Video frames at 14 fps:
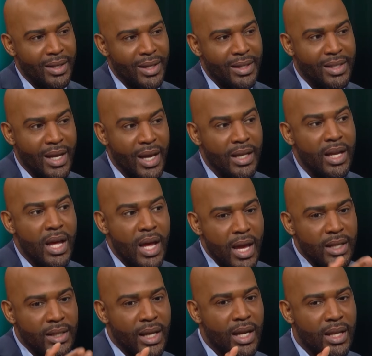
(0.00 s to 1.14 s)
He yes. said?
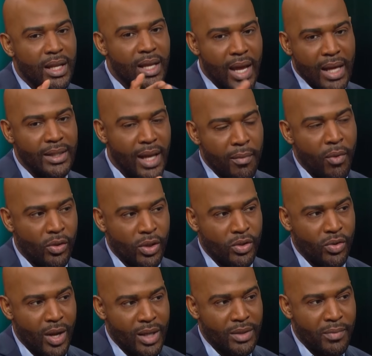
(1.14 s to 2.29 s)
He said, Wants yes, to... I broke the
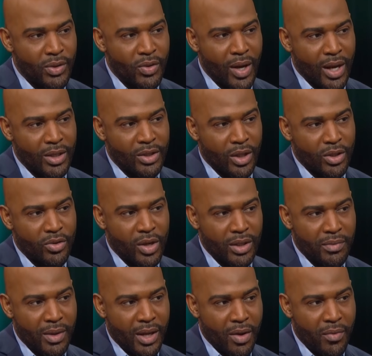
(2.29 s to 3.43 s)
trust, but you got to start to trust
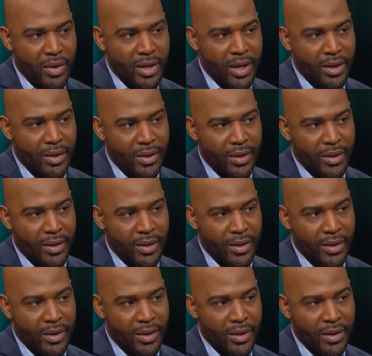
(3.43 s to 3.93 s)
me again one day.